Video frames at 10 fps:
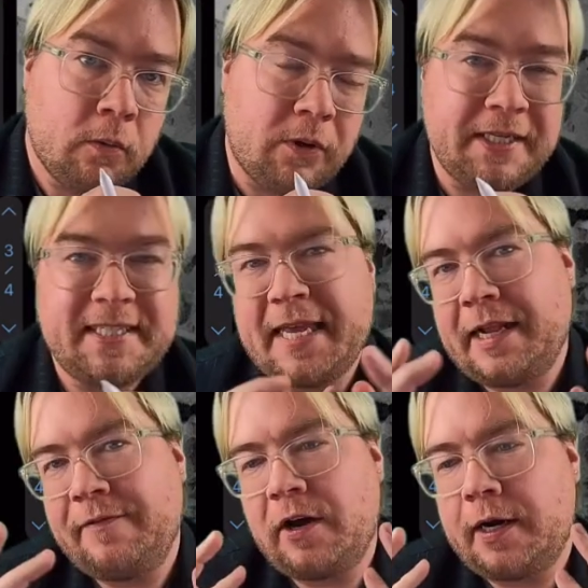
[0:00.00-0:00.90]
Well, let's say
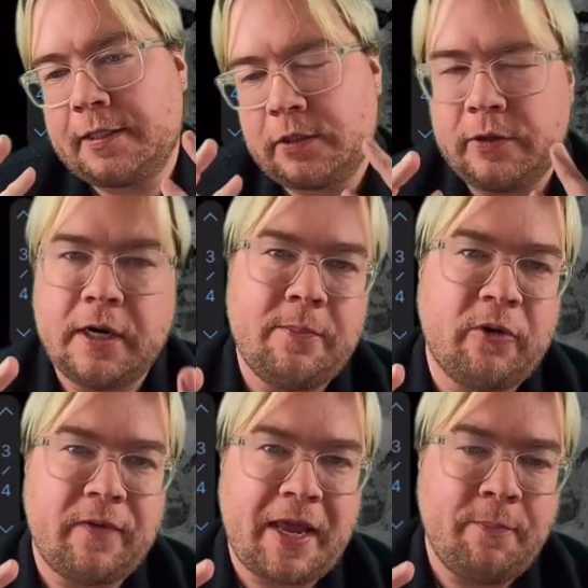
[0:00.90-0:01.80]
that I've got a certain
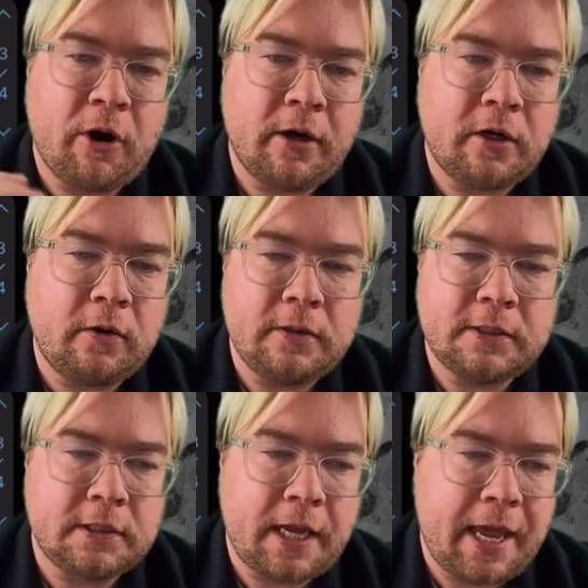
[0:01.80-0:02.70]
number of A
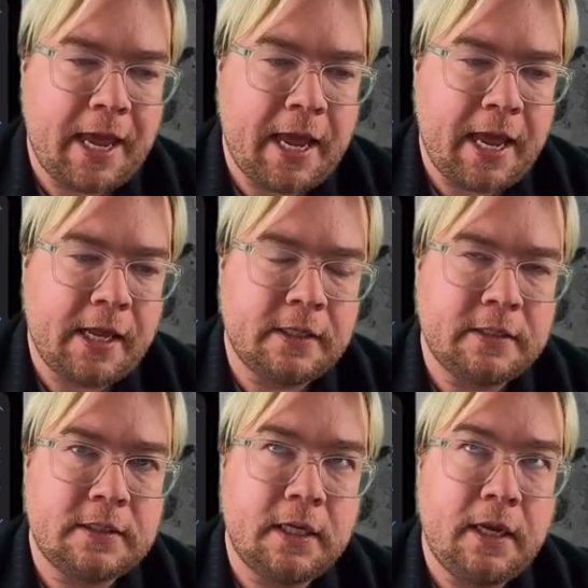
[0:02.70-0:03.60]
particles
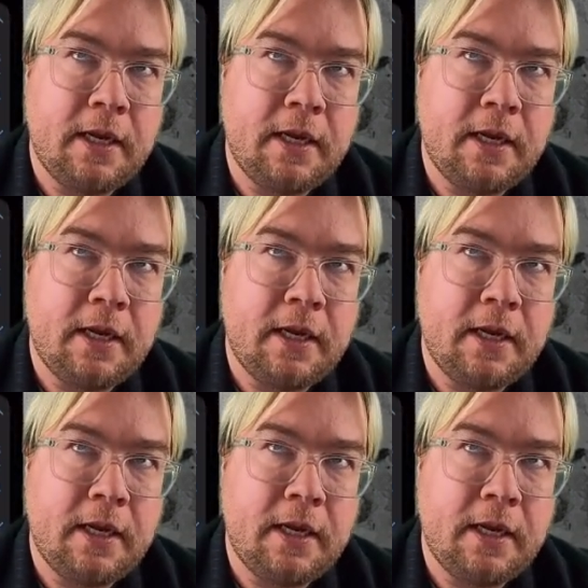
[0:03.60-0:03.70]
and